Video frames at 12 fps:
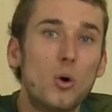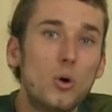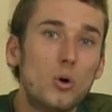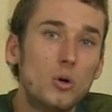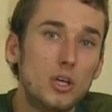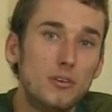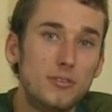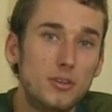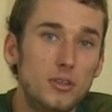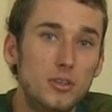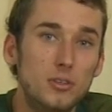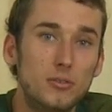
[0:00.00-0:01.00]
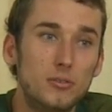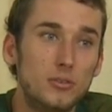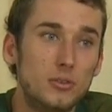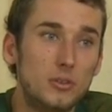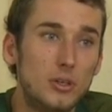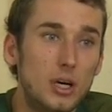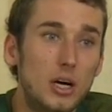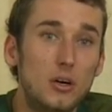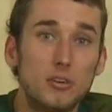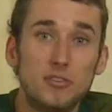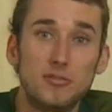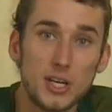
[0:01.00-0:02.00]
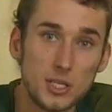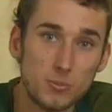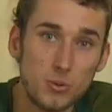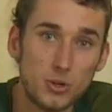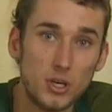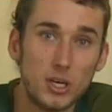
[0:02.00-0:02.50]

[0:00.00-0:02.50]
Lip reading: Or if you are on Facebook,